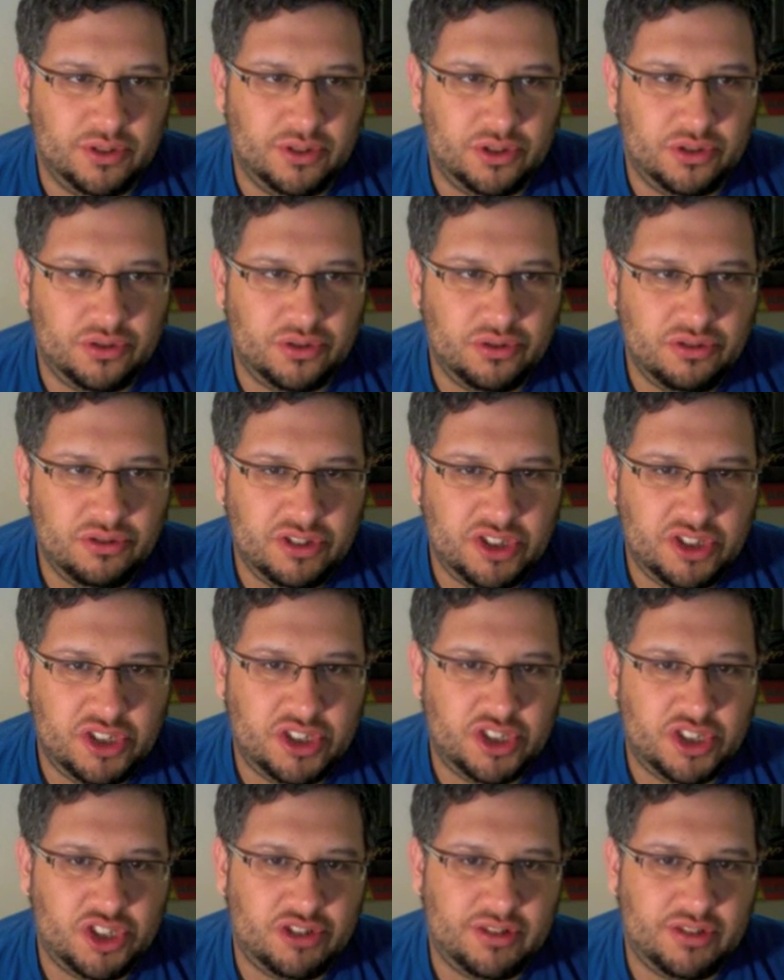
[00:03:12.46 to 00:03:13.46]

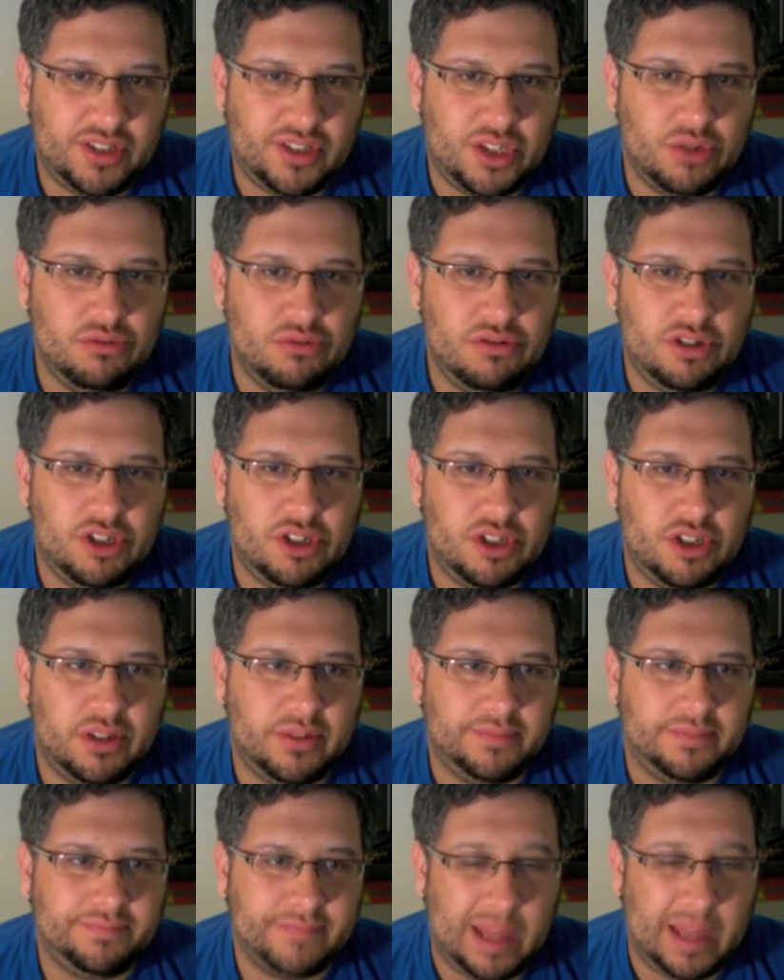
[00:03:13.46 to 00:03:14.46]
Douche.
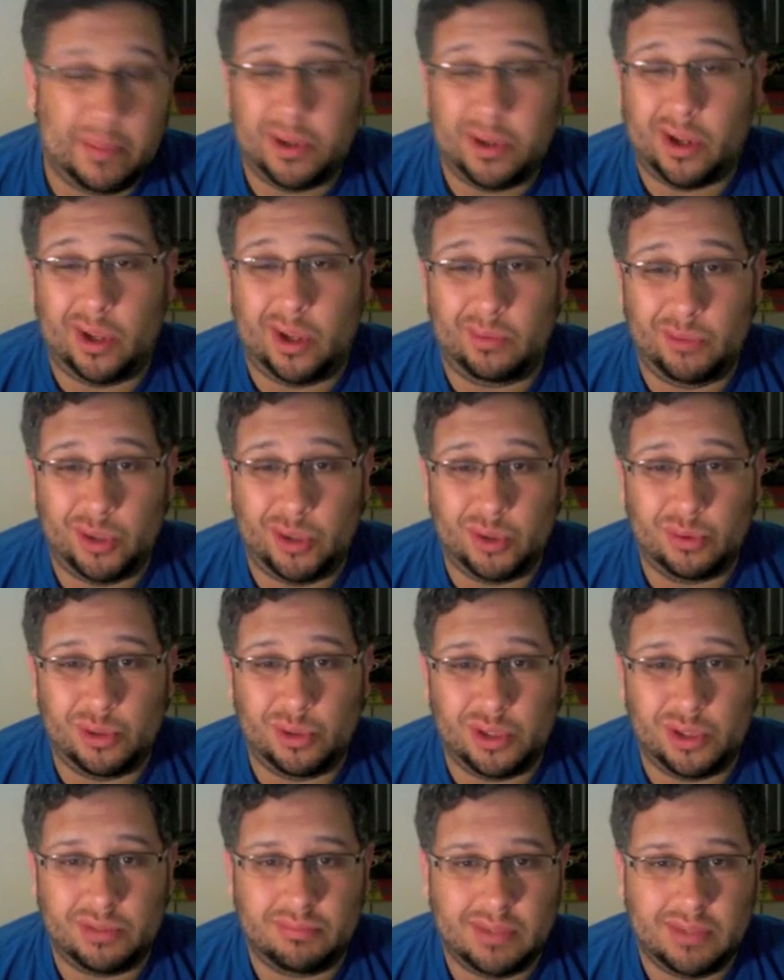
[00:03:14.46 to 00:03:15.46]
I'm gonna call him
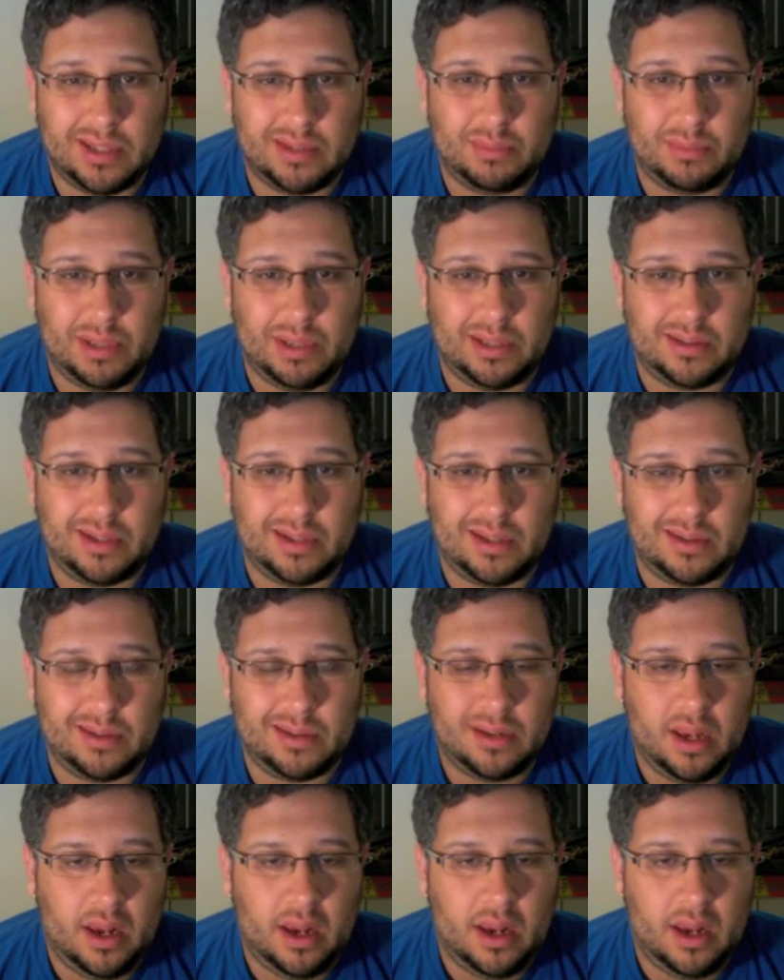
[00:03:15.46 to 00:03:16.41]
Douche because it makes sense.